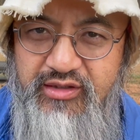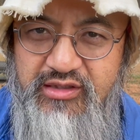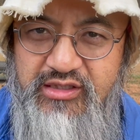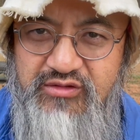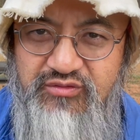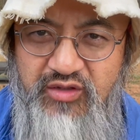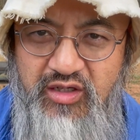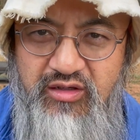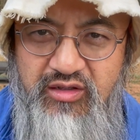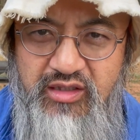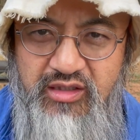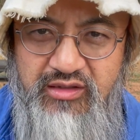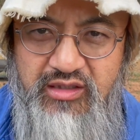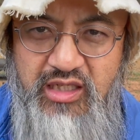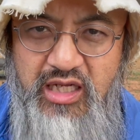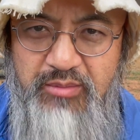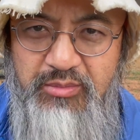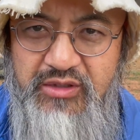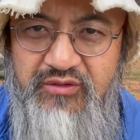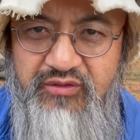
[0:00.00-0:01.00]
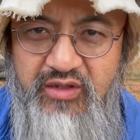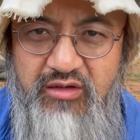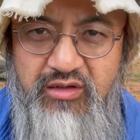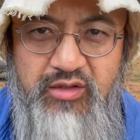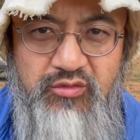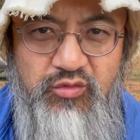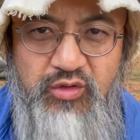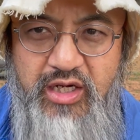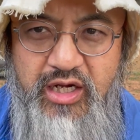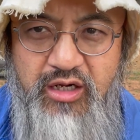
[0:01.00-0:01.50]
It is very uncommon, very
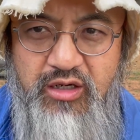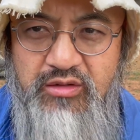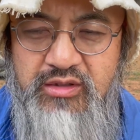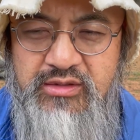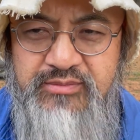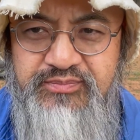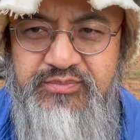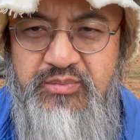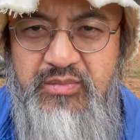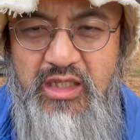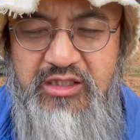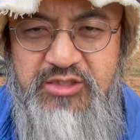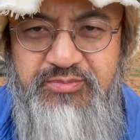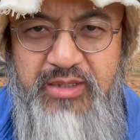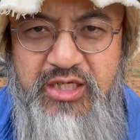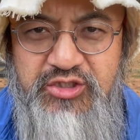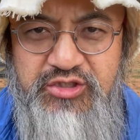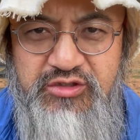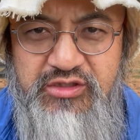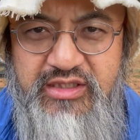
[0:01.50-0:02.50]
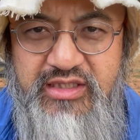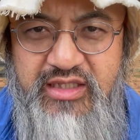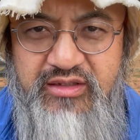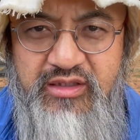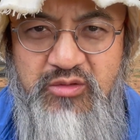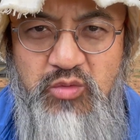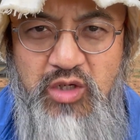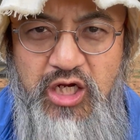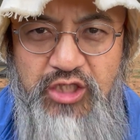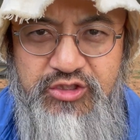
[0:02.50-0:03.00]
rare, especially in
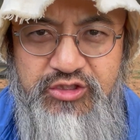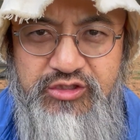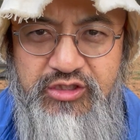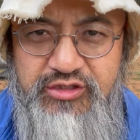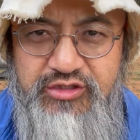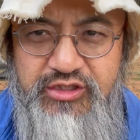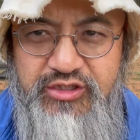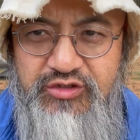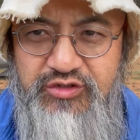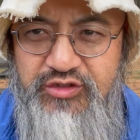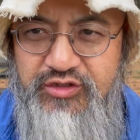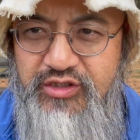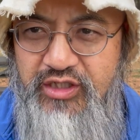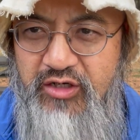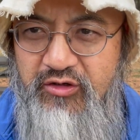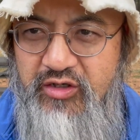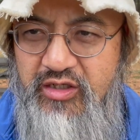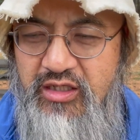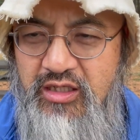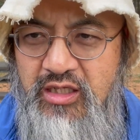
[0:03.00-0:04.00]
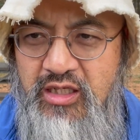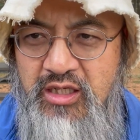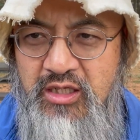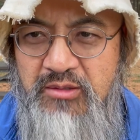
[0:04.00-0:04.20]
the Washington, D.C. area.